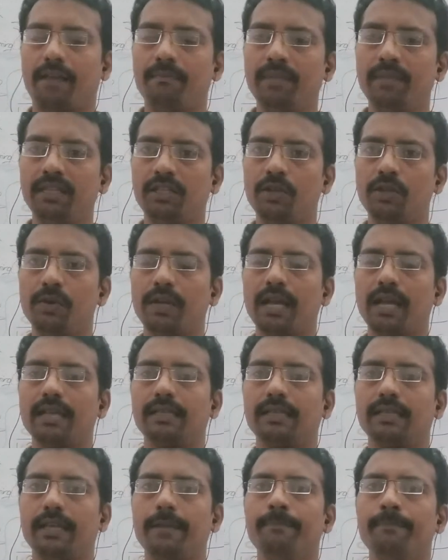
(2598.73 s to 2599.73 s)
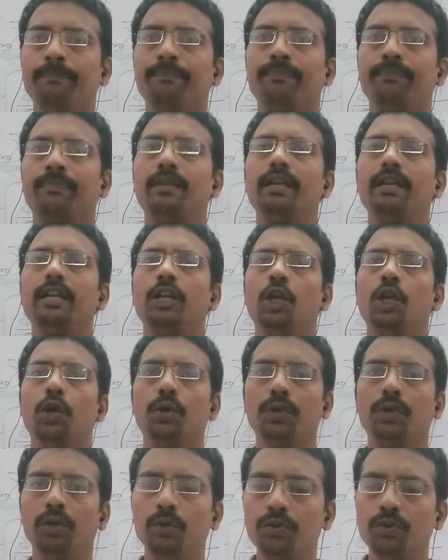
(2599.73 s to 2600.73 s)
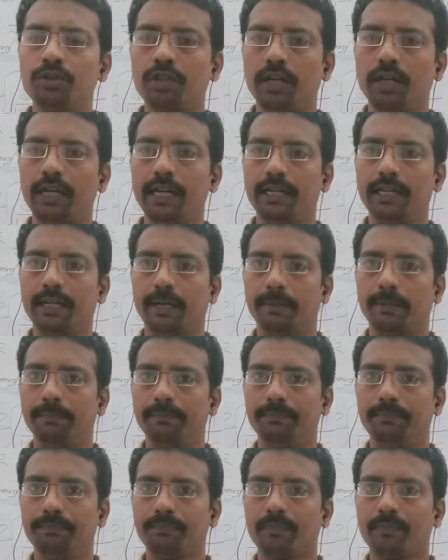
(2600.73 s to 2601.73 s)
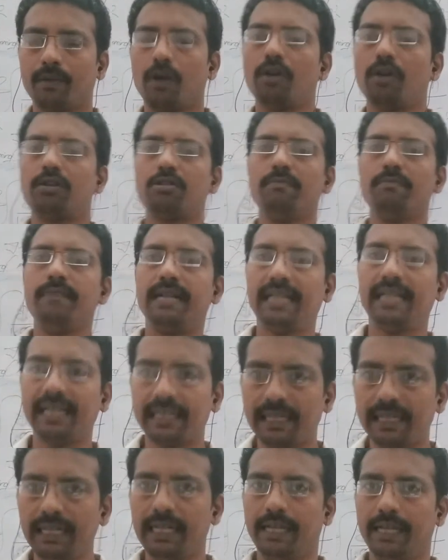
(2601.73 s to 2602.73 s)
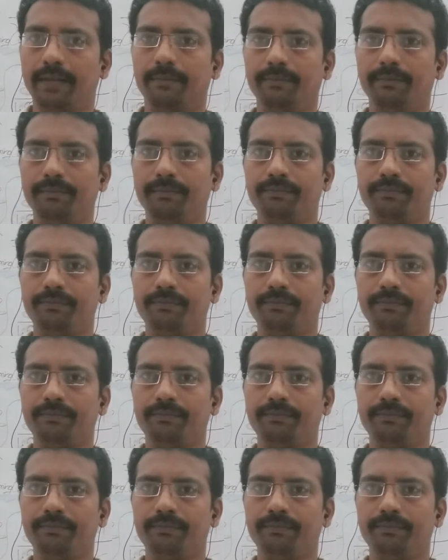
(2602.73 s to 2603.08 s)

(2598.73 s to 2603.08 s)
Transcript: Means you can say they lose the data automatically.